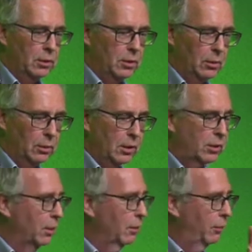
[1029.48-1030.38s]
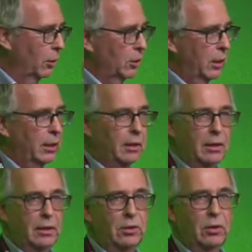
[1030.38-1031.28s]
to notice, firstly, that
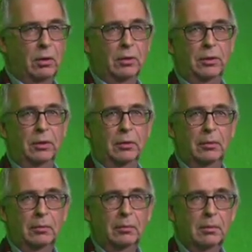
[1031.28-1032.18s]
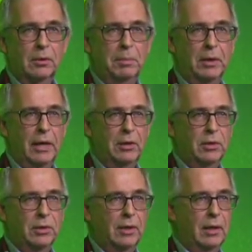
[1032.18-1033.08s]
it's not new. There's been
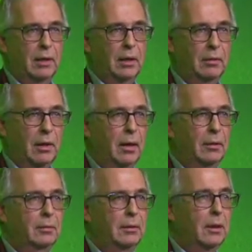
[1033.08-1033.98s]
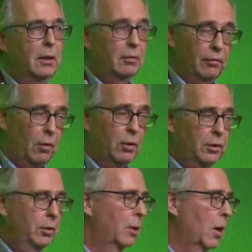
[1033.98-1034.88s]
agency around for
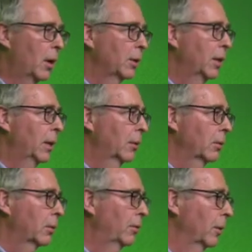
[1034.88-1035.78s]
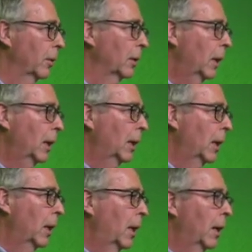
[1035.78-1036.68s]
new car sales for
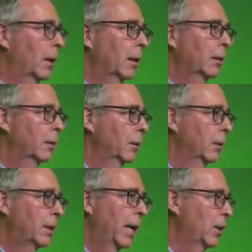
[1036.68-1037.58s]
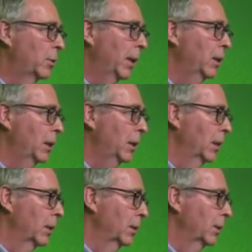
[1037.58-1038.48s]
10, 20
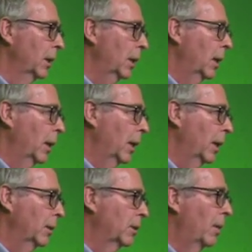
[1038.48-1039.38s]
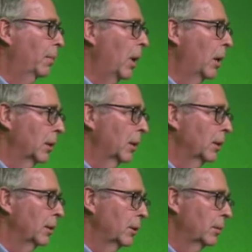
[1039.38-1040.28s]
years in some
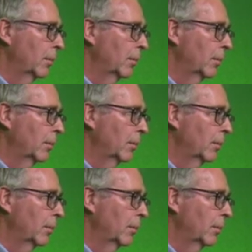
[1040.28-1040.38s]
markets.